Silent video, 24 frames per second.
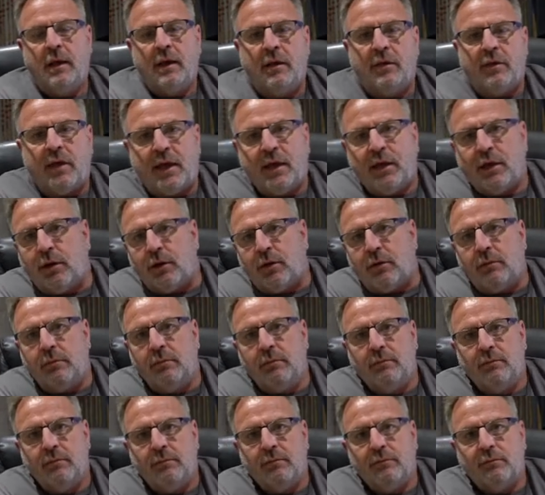Thank you
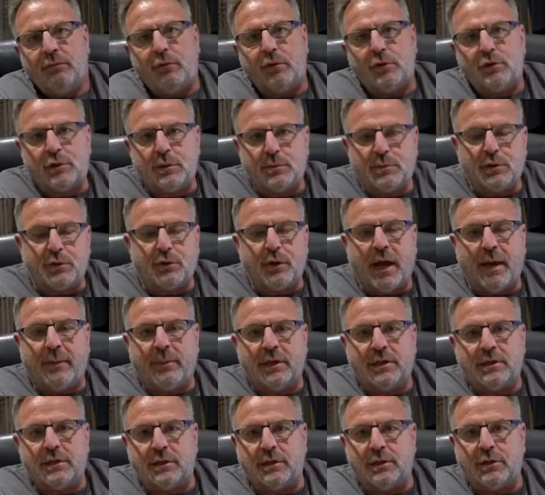for
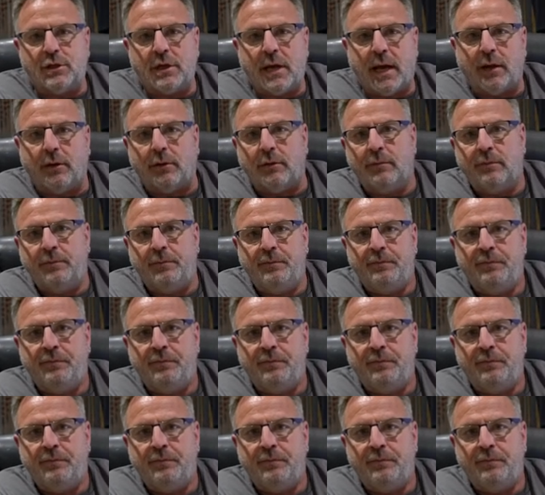subscribing to the channel.